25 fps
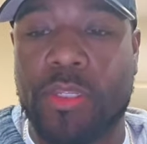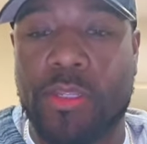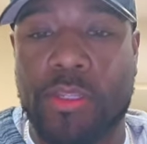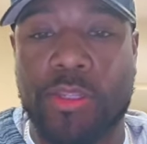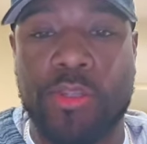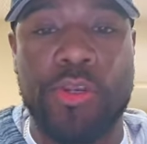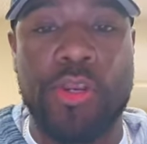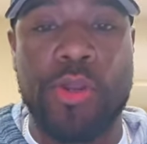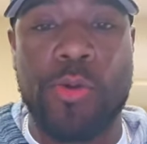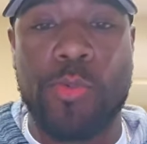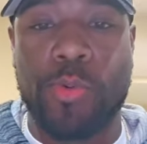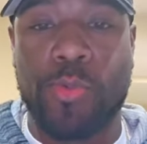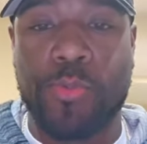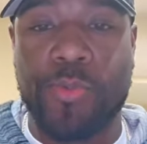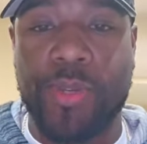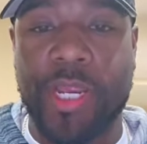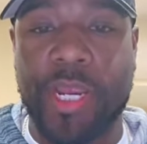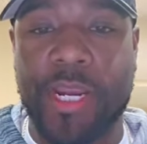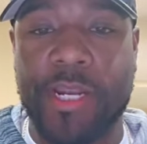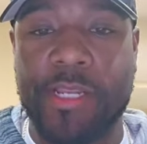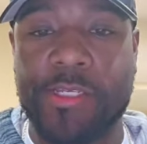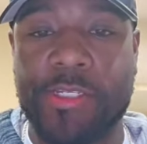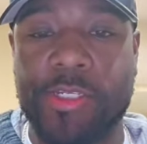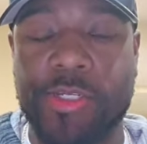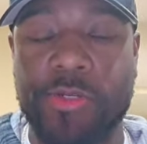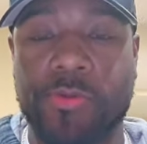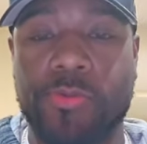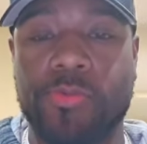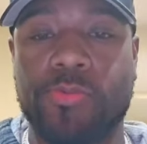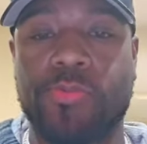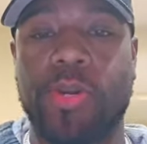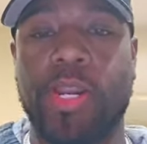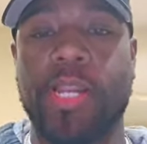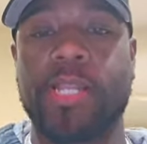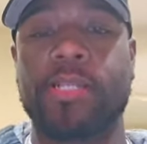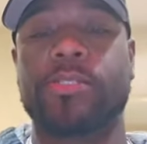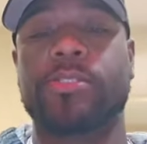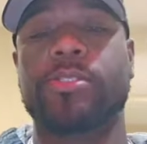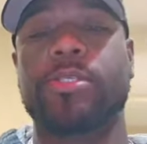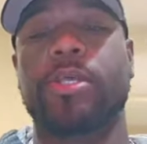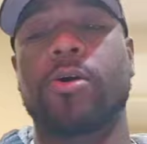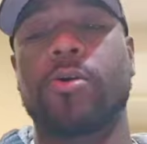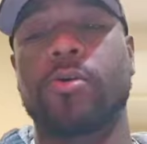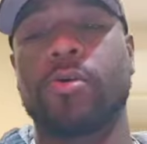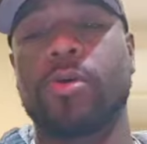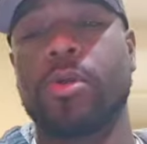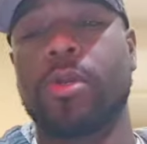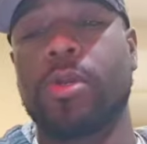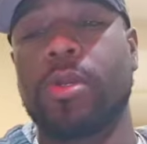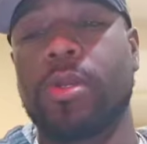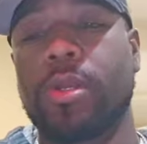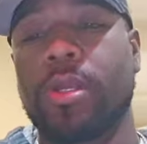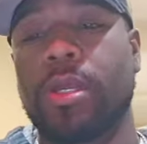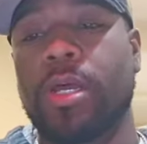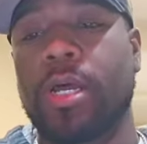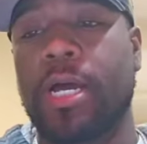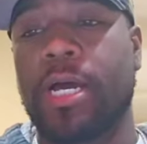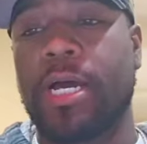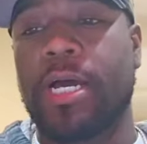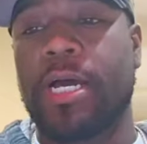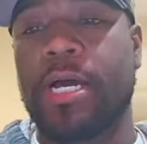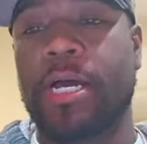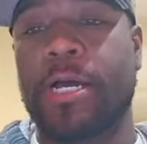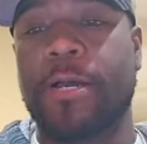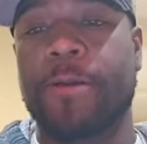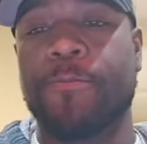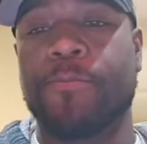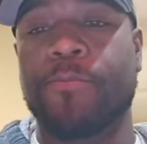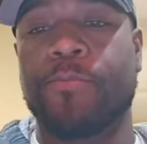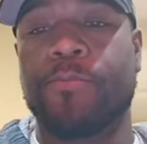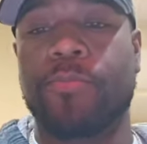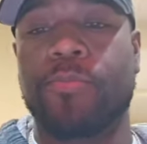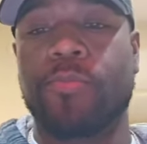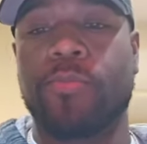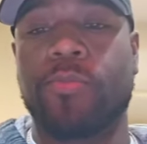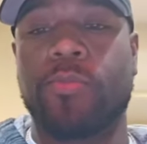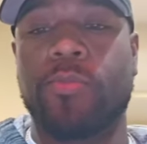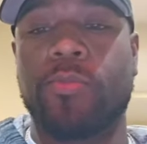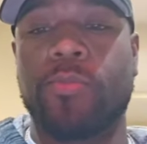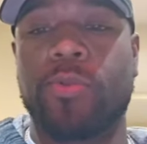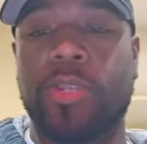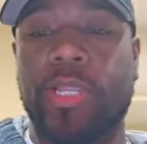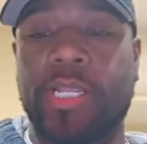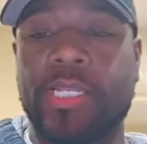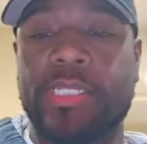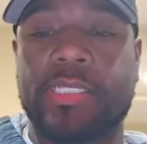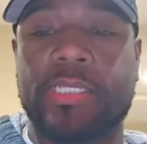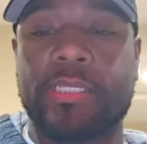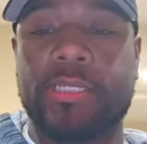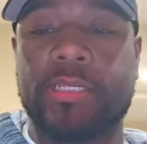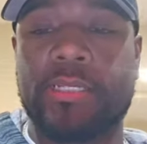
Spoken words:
you know what we got to do, right? So let's